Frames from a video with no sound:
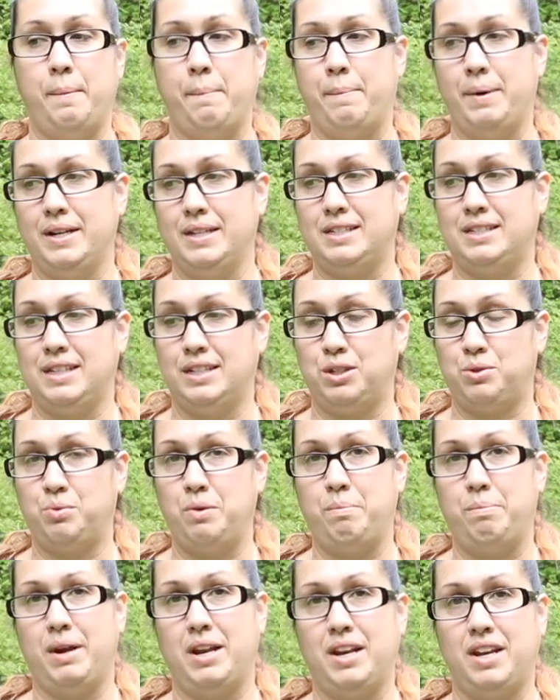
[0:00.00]
but since
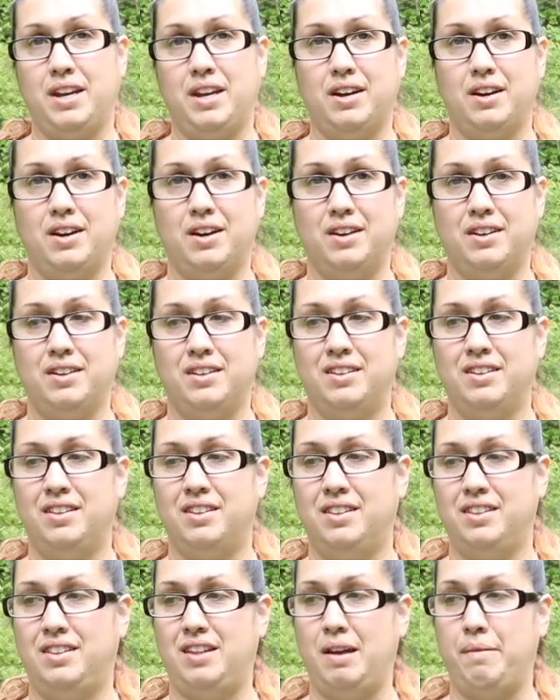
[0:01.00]
we've been here,
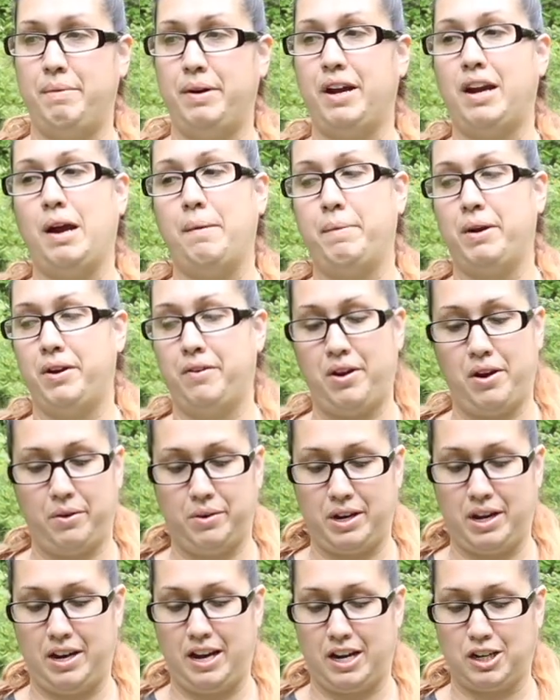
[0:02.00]
they've been coming
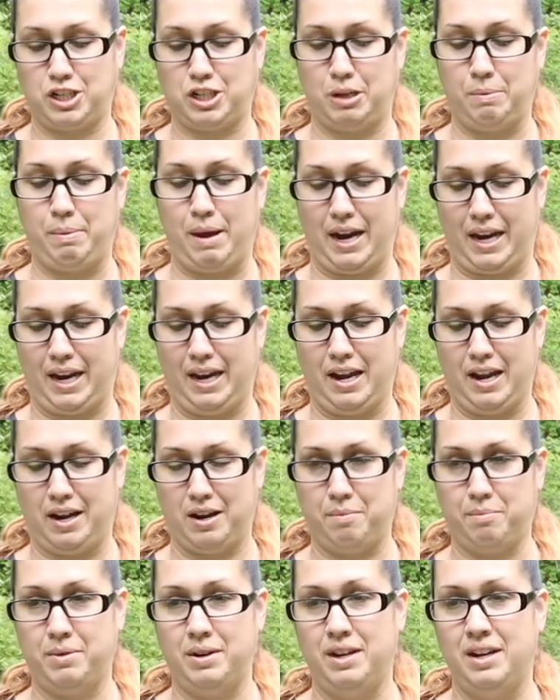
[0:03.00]
around and actually pecking at
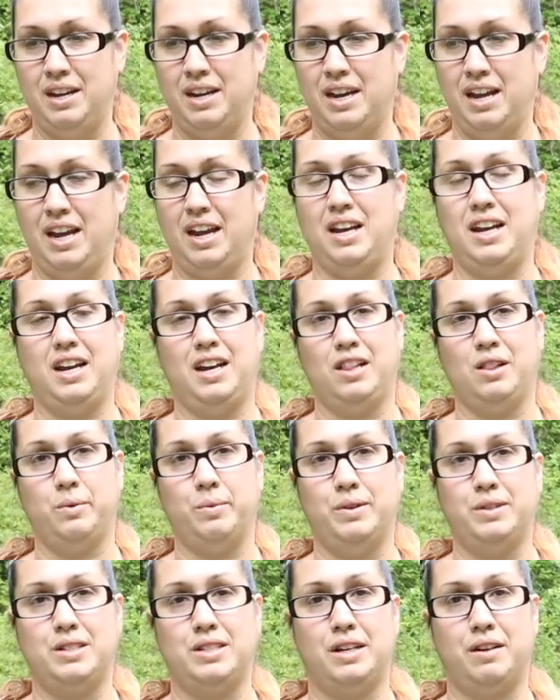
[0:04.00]
them and eating the
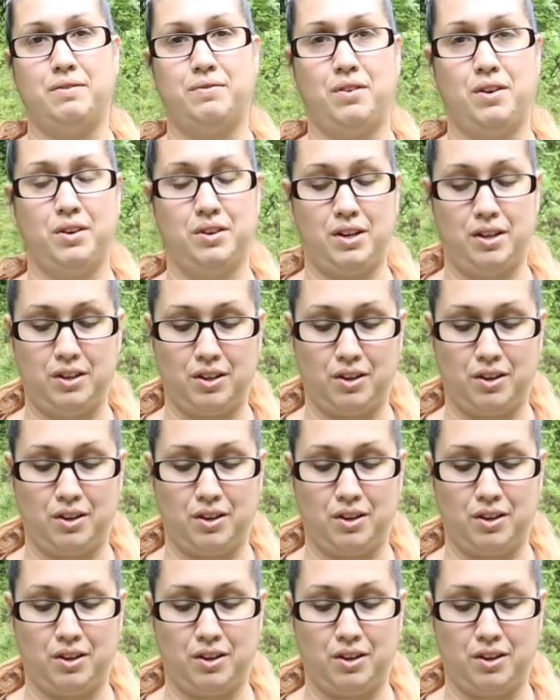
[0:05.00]
ones that have fallen on